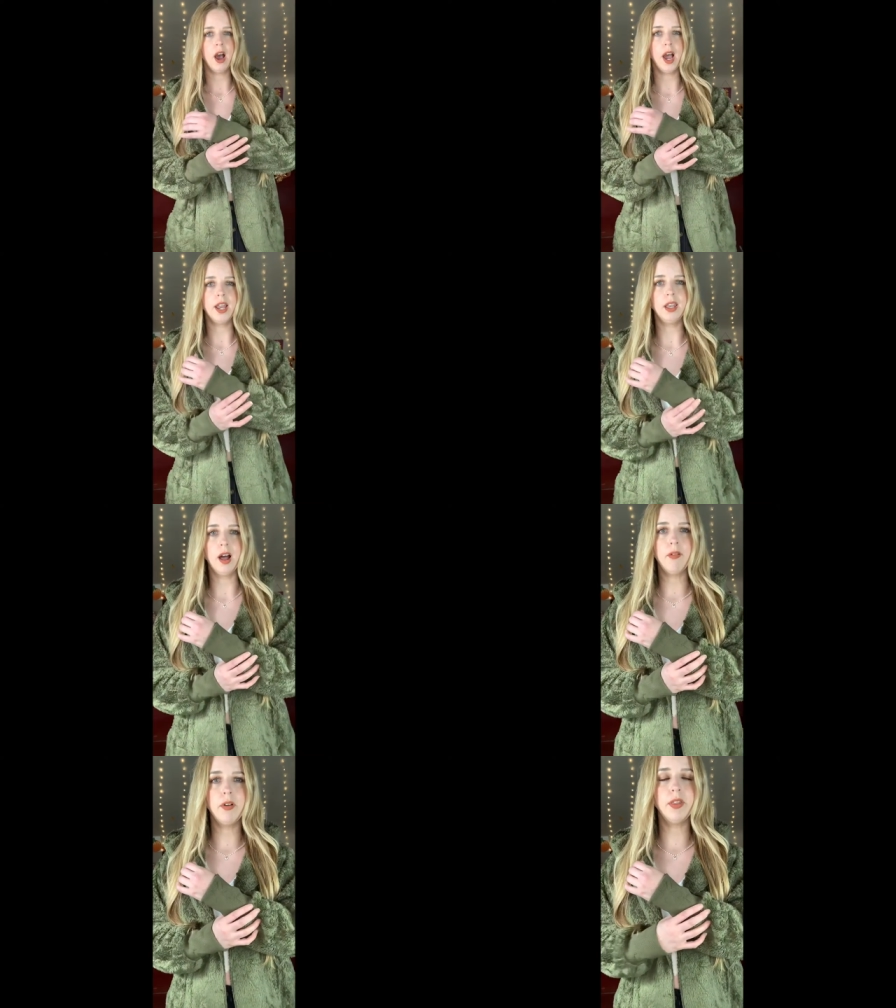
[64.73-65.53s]
I
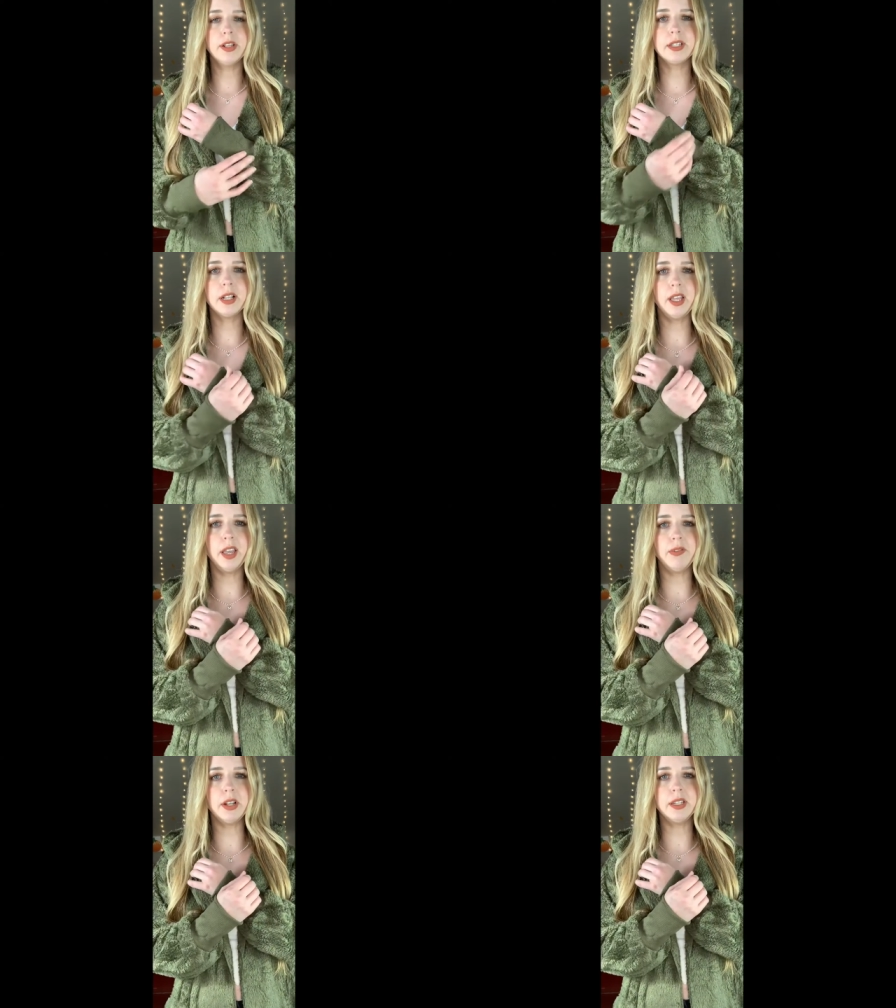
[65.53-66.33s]
love the
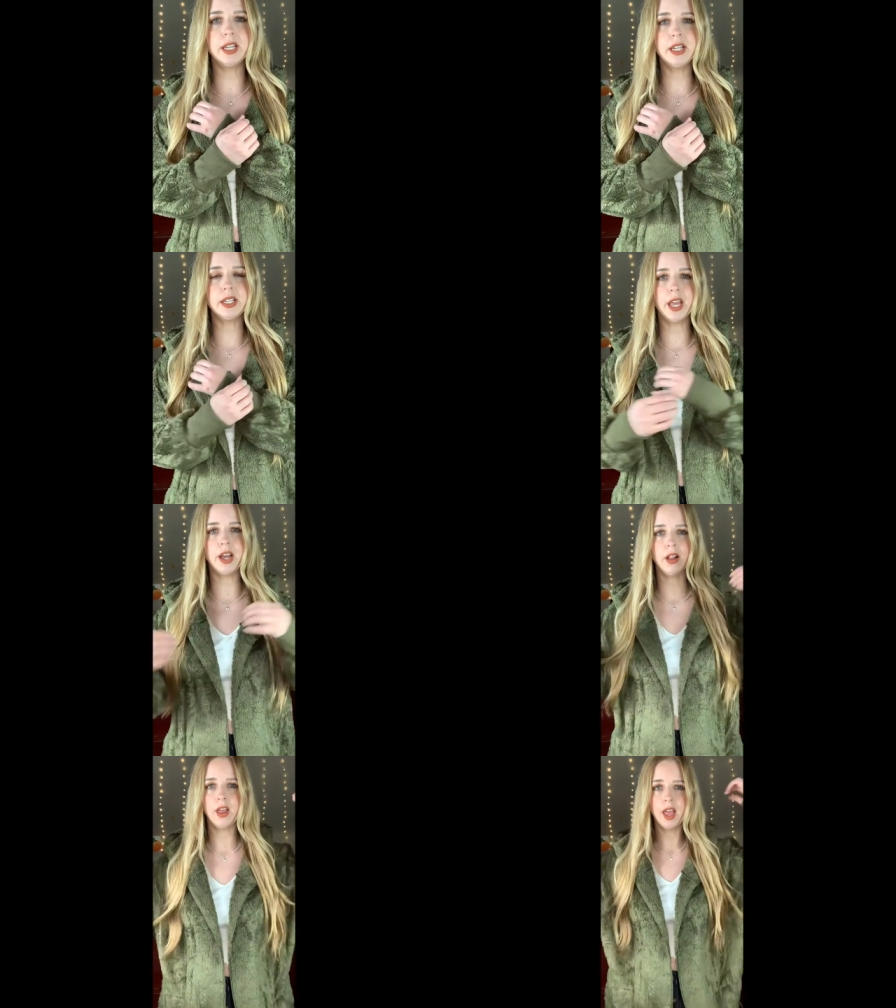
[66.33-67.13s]
sleeve
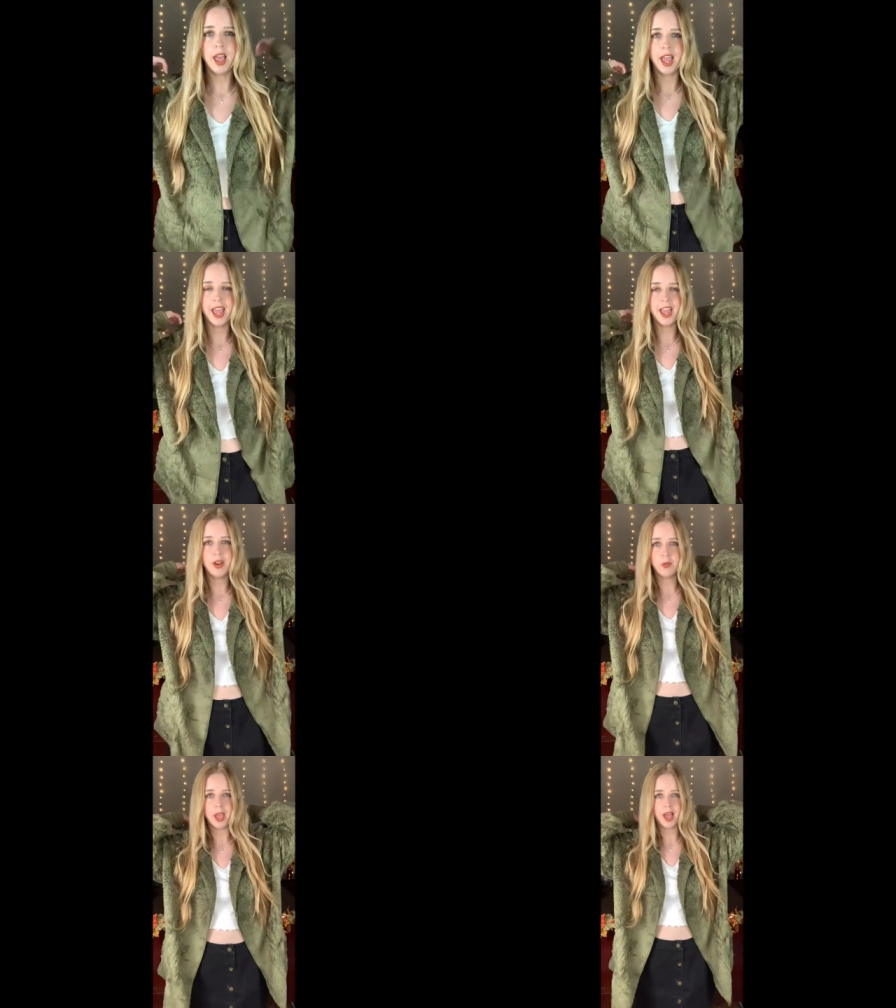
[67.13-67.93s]
detail.
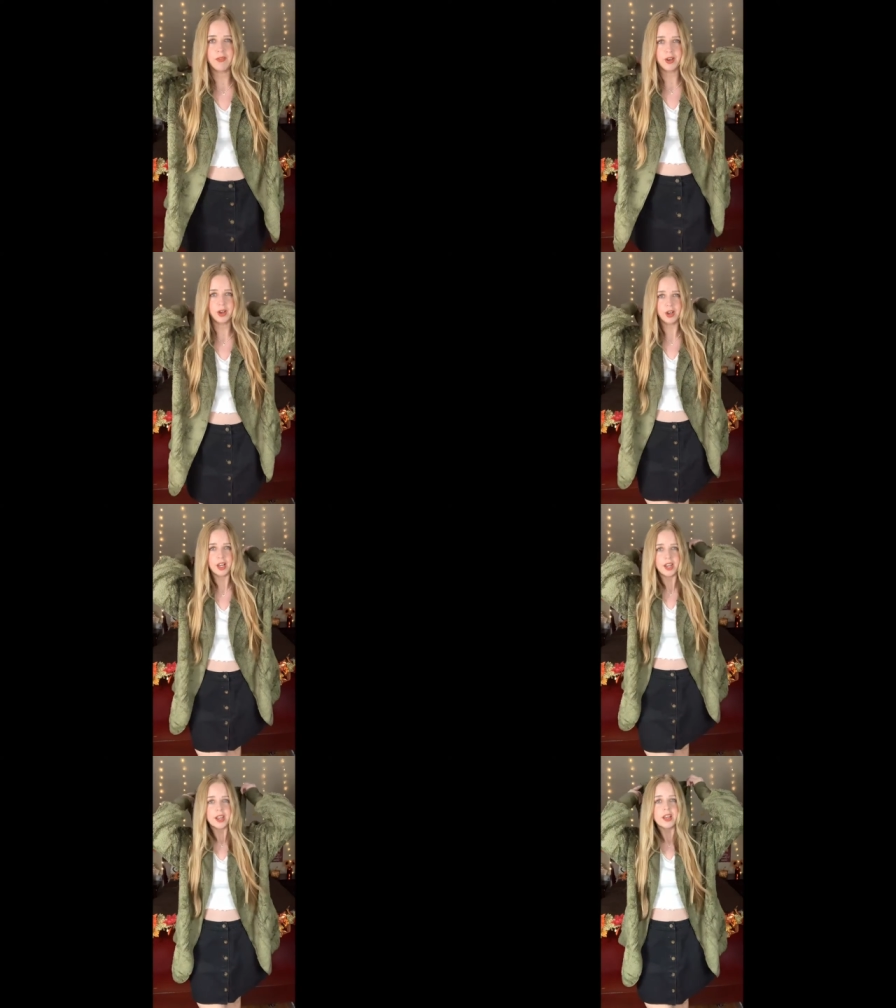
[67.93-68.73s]
And we have a
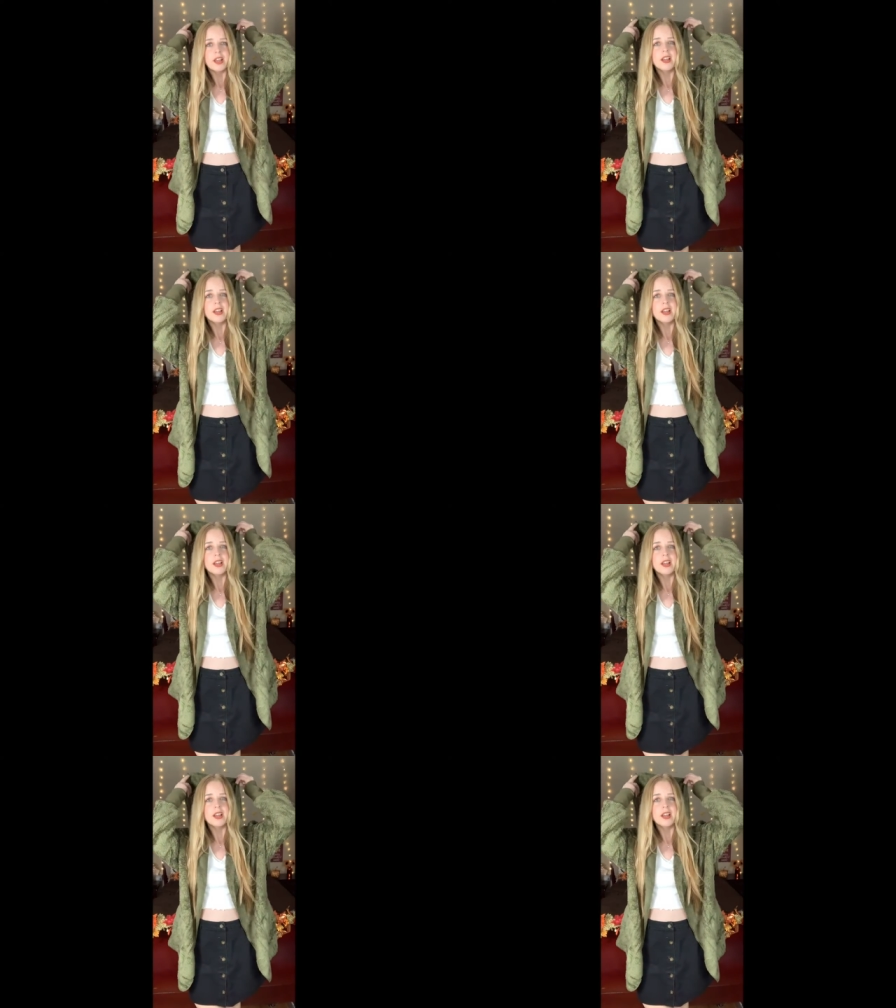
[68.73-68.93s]
hood